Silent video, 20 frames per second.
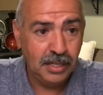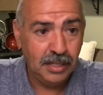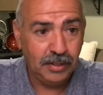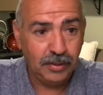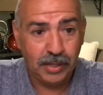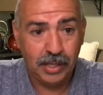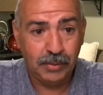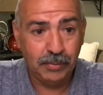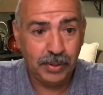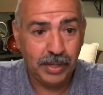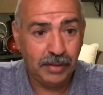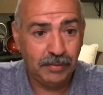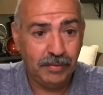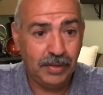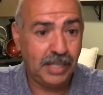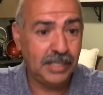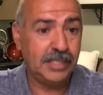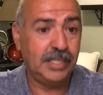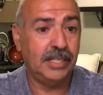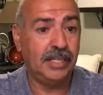Then we
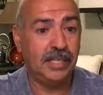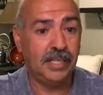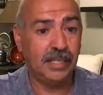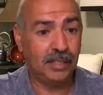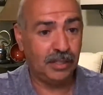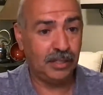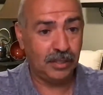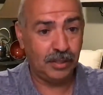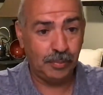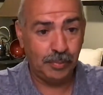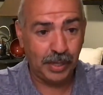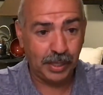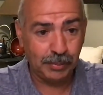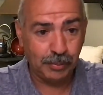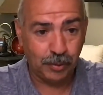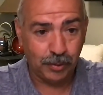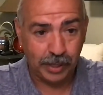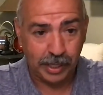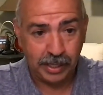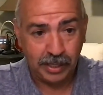invested in the big
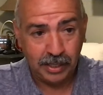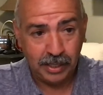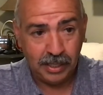boy.